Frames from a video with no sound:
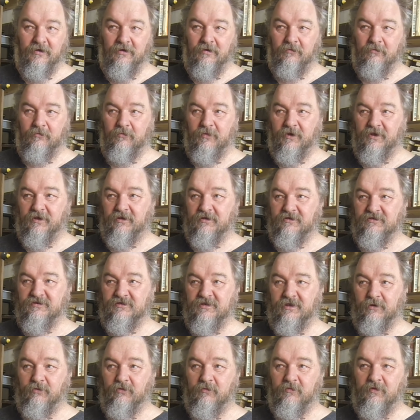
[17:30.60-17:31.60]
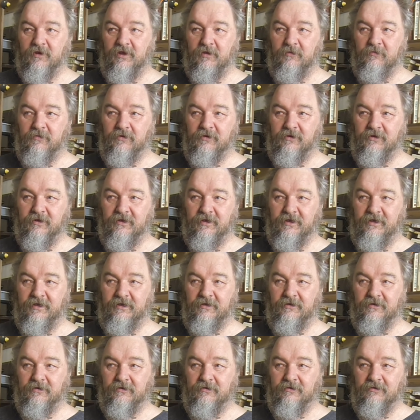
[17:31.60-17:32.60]
because there were people
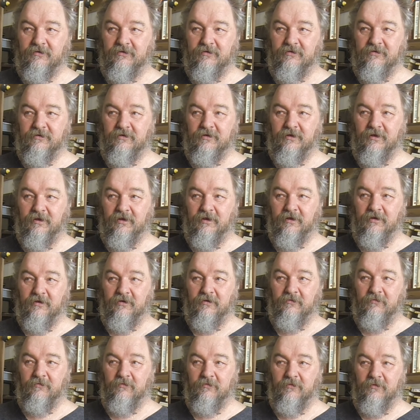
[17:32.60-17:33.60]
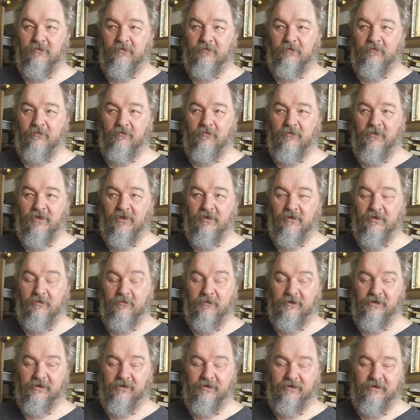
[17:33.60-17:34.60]
in the
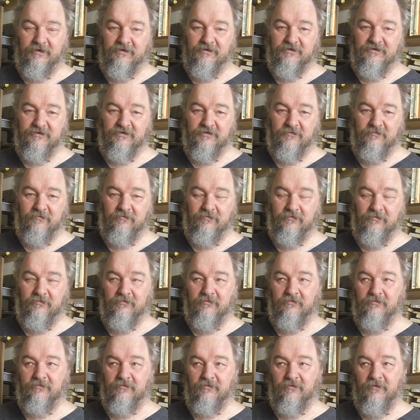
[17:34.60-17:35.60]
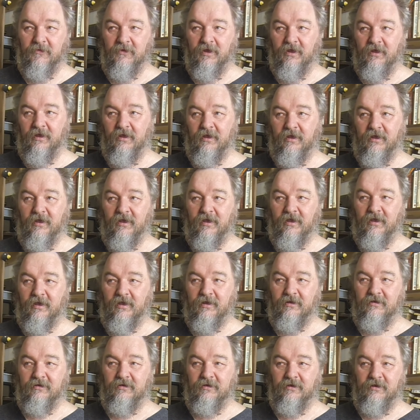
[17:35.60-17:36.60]
Middle East
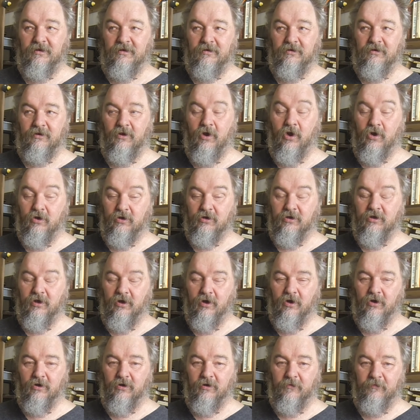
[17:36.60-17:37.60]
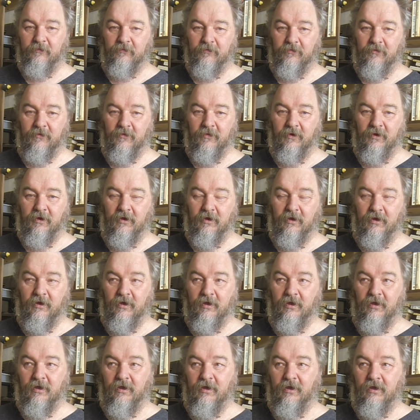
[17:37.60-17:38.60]
and in Hong Kong
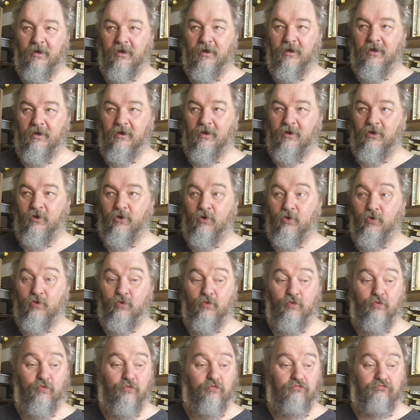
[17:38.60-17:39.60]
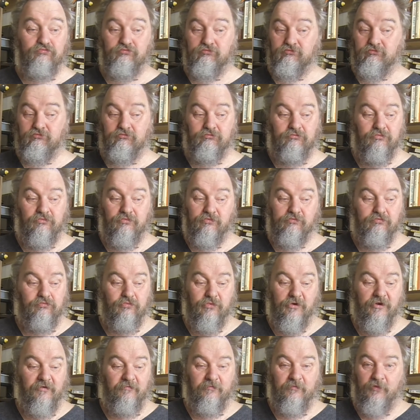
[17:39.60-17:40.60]
who
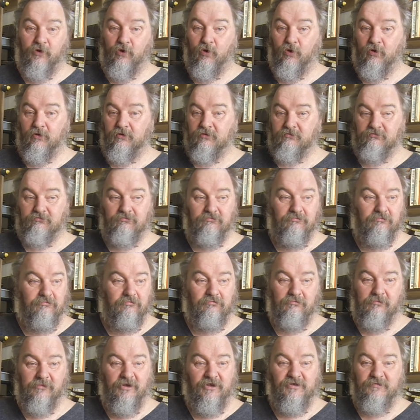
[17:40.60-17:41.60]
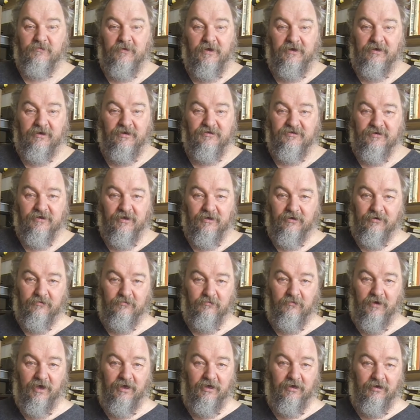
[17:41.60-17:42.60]
would have bought as many as they could
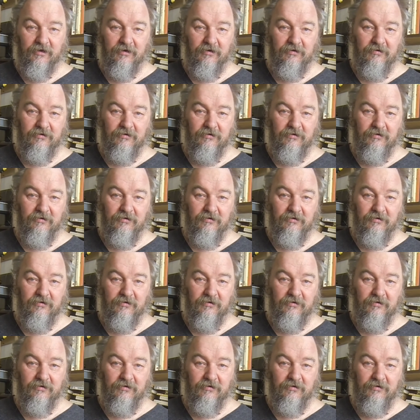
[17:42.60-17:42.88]
make,